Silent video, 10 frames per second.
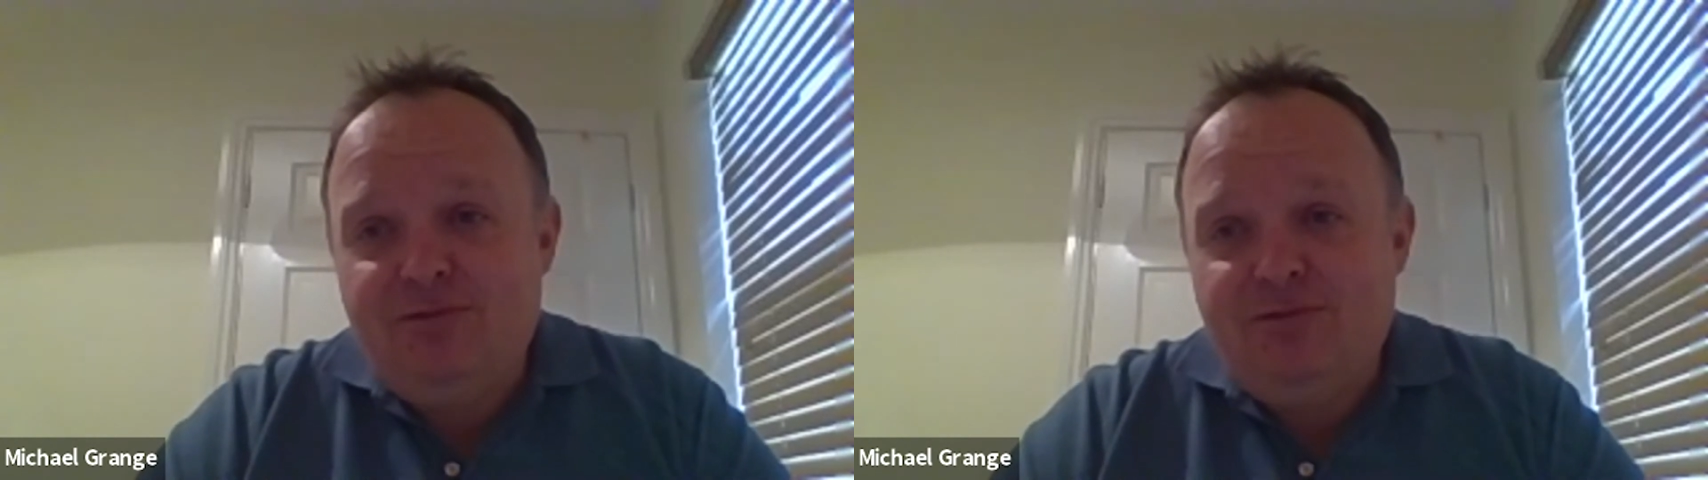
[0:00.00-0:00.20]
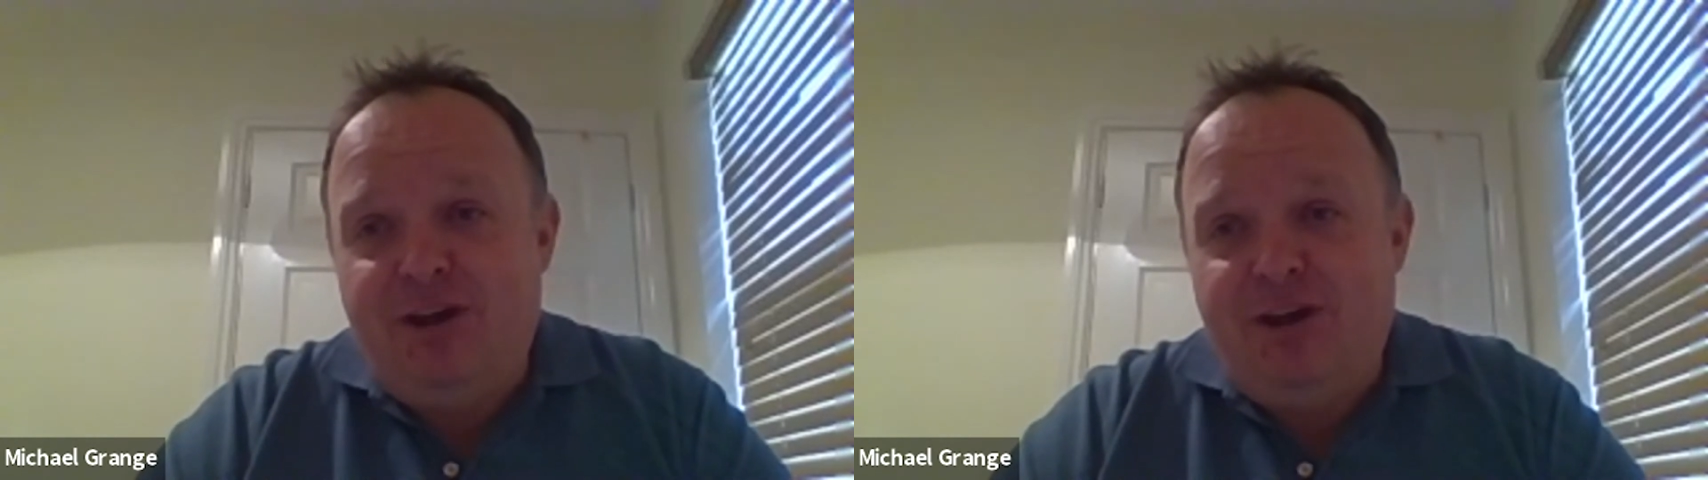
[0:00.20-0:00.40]

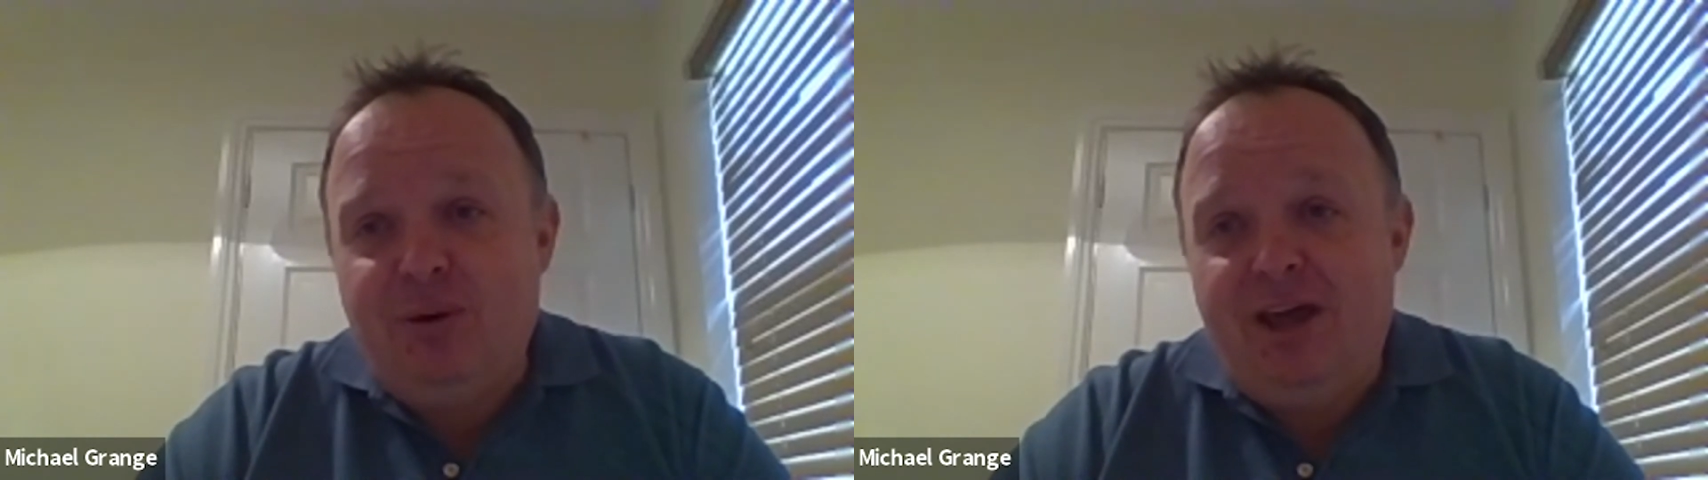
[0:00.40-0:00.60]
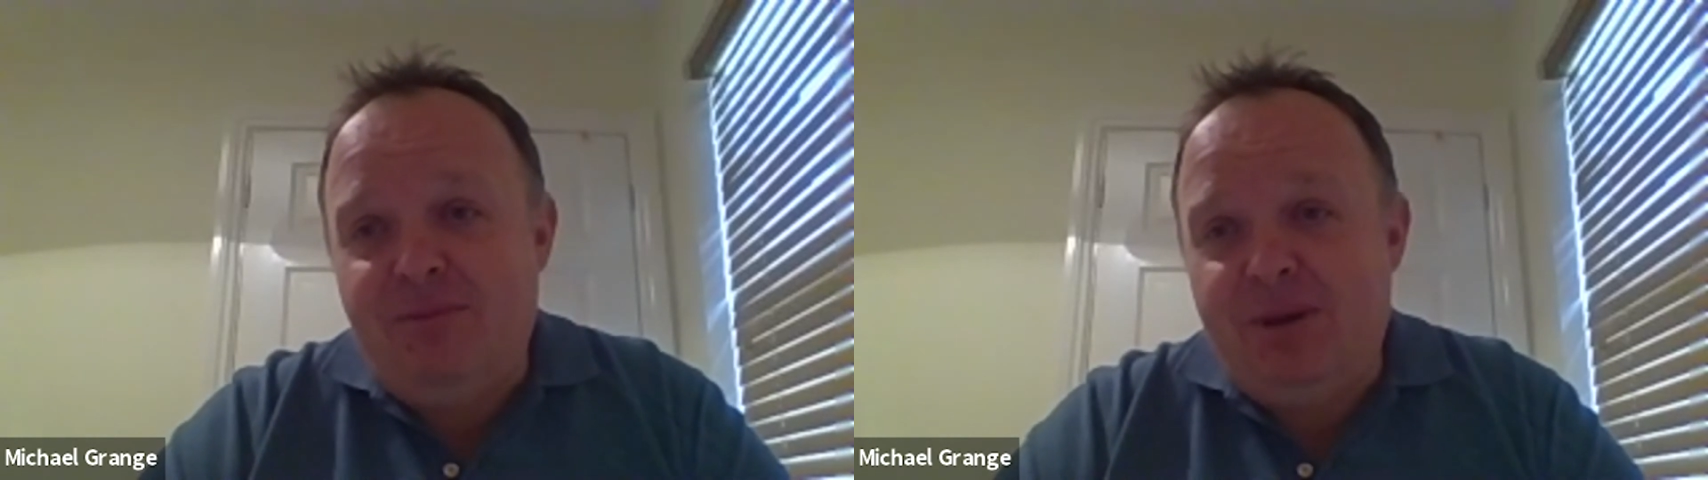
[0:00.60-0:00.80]
feel
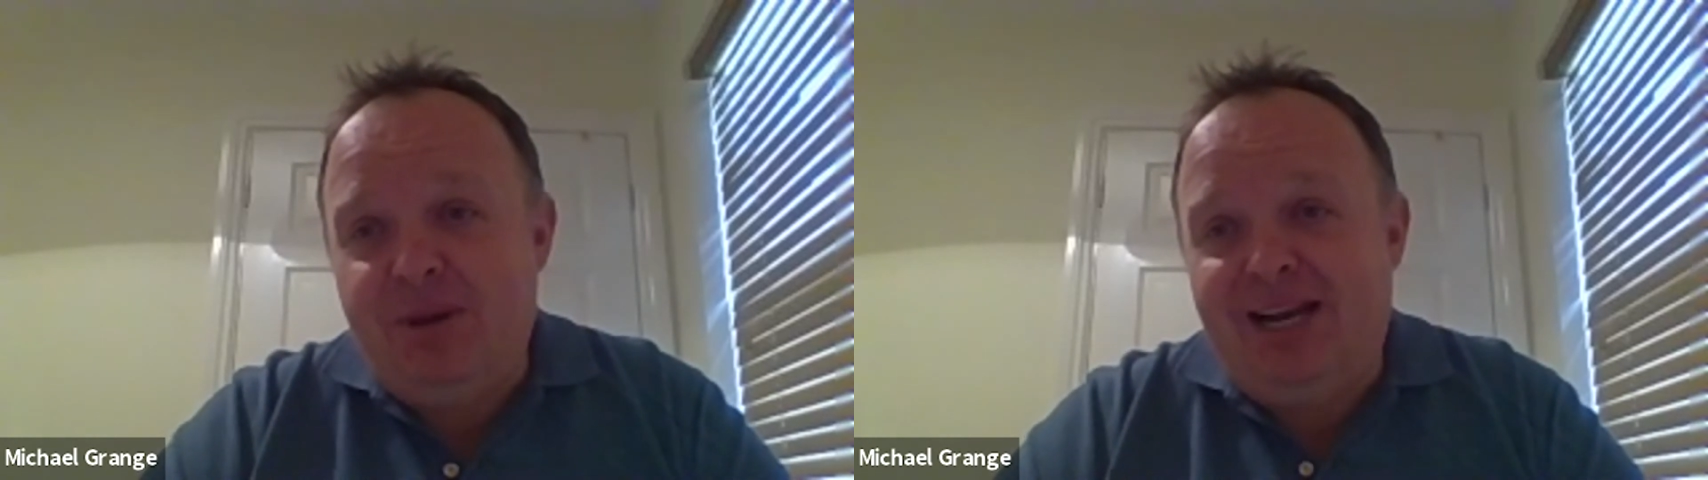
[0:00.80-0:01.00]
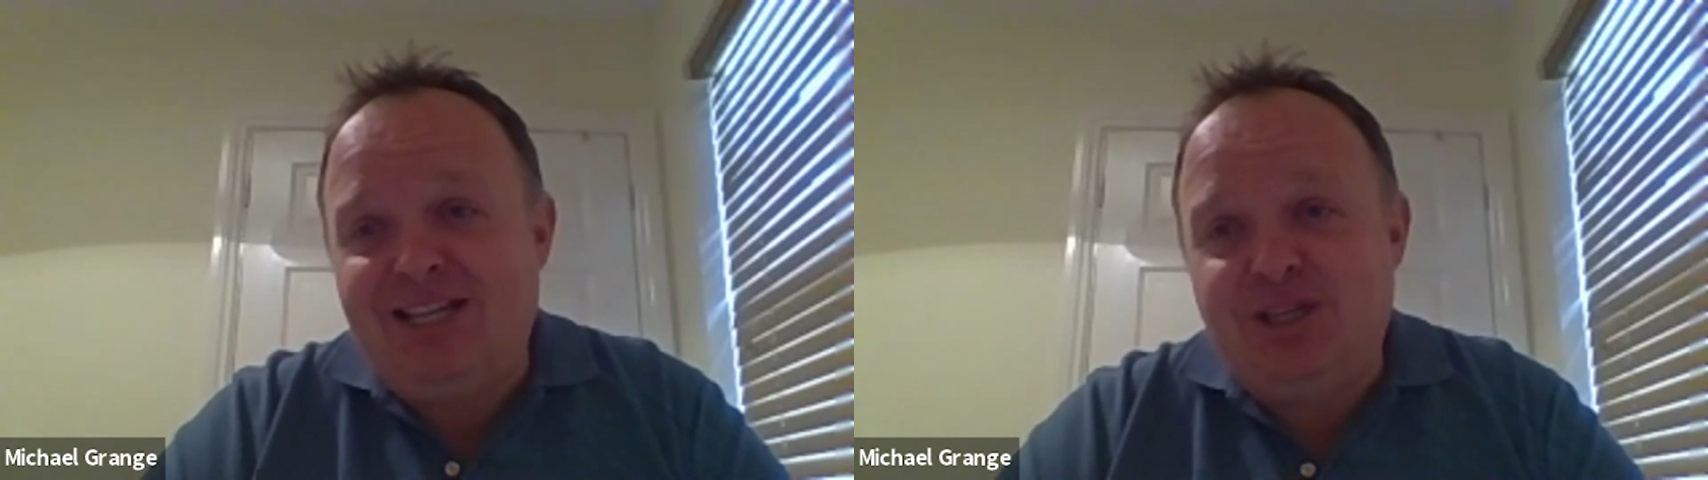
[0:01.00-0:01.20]
like they're
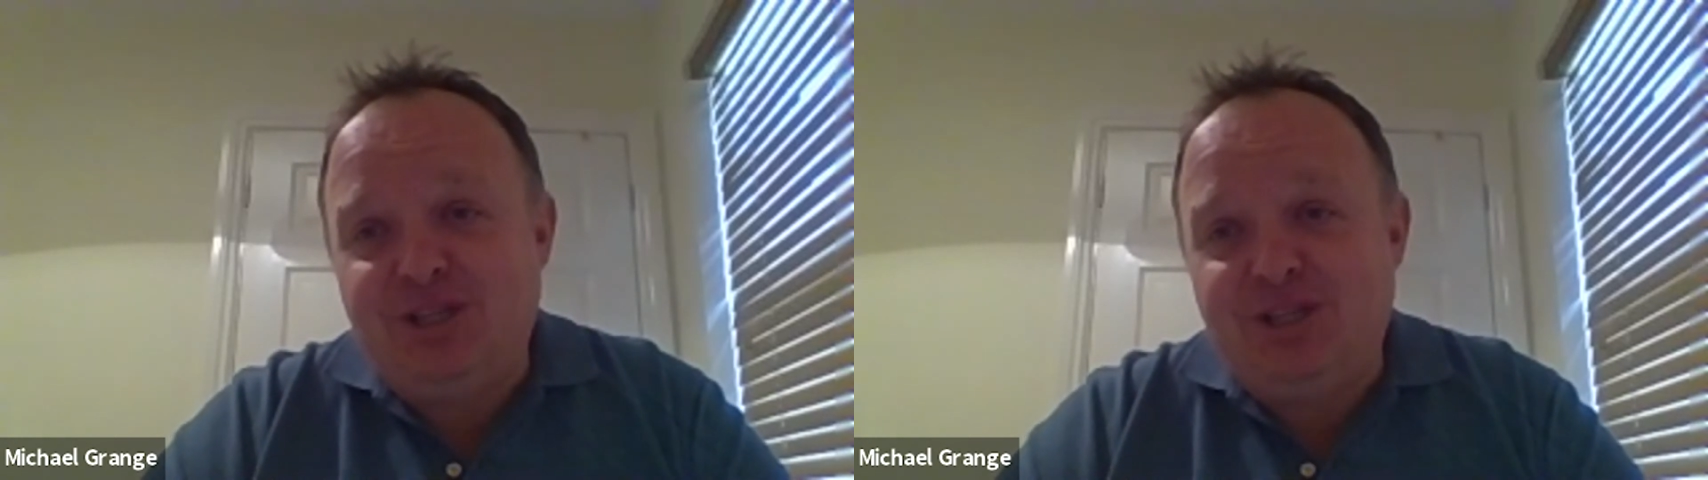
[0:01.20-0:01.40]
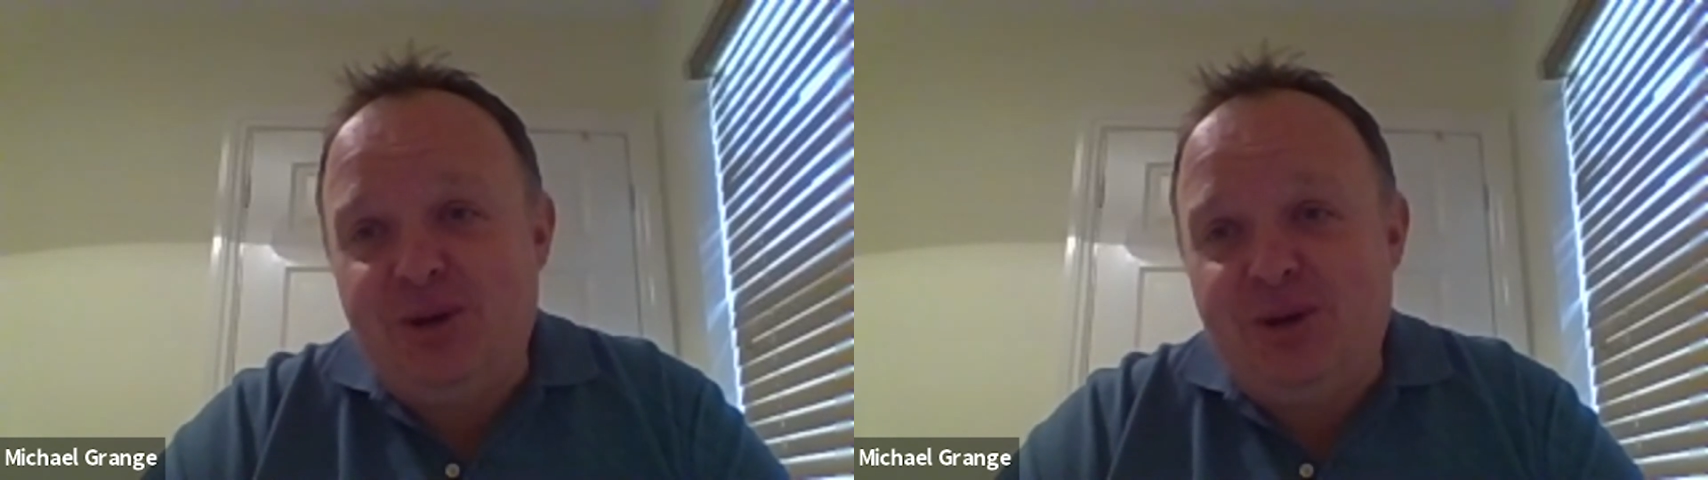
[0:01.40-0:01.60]
being listened
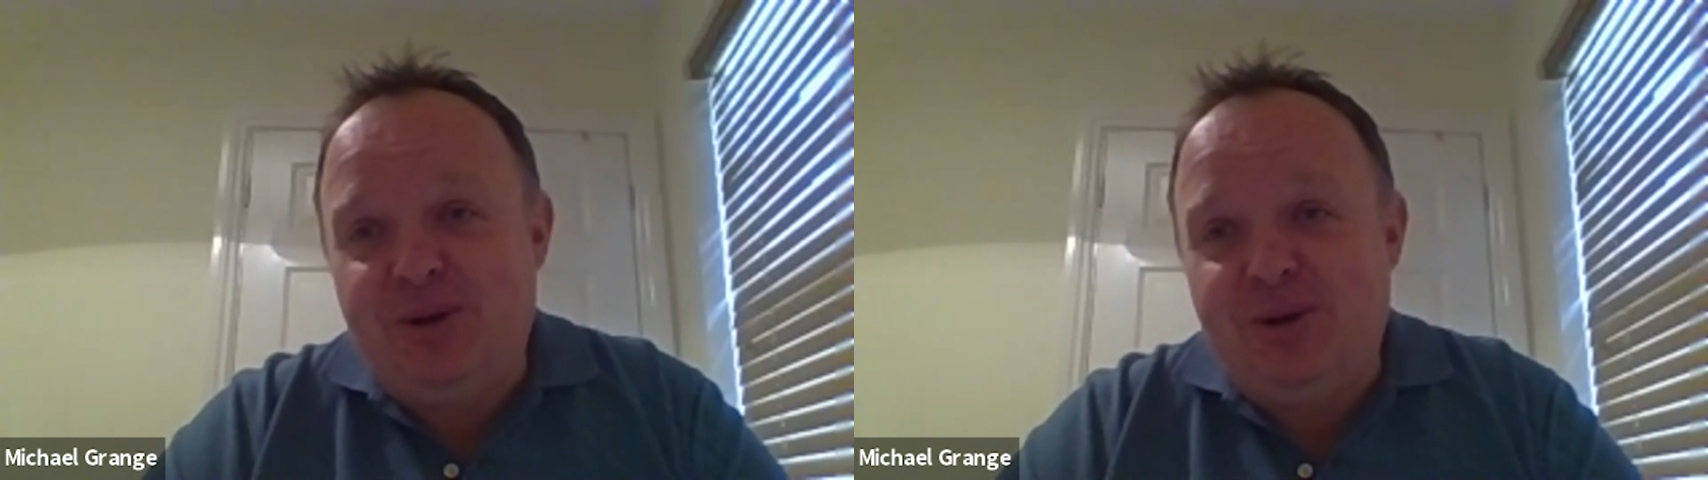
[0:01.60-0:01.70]
to,